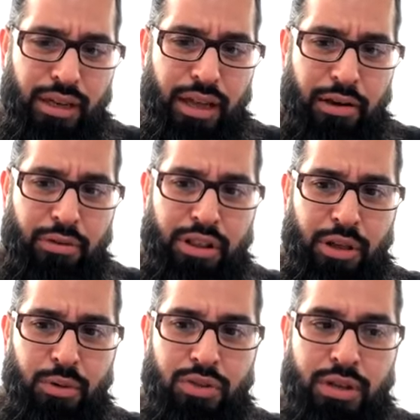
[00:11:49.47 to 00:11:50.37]
everything
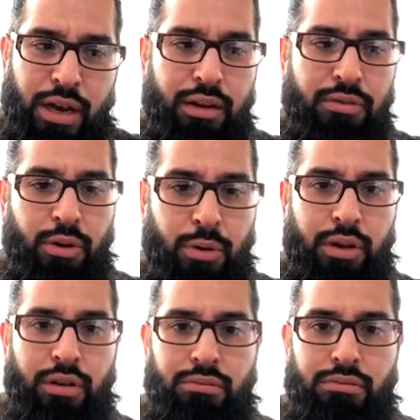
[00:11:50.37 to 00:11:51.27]
was kind of
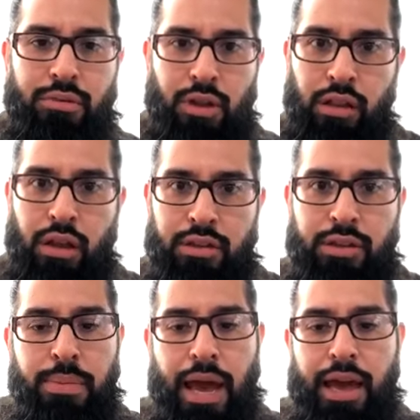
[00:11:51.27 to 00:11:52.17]
going along the
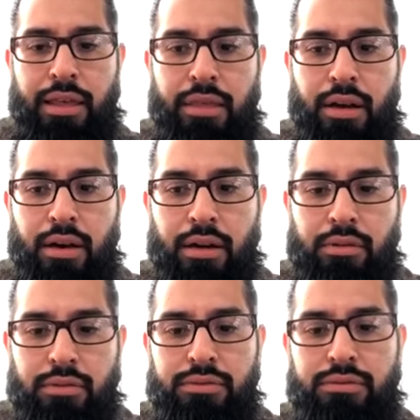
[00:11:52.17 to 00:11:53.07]
path of
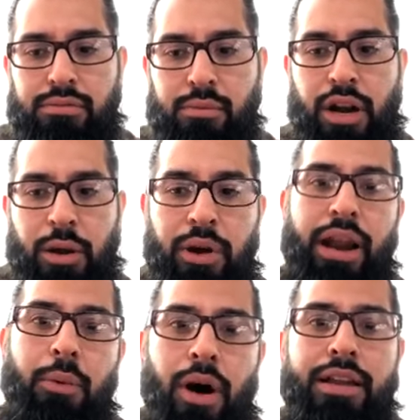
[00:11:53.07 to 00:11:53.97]
what I, what I
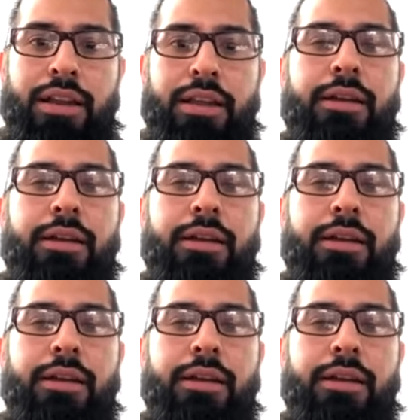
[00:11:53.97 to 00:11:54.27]
wanted.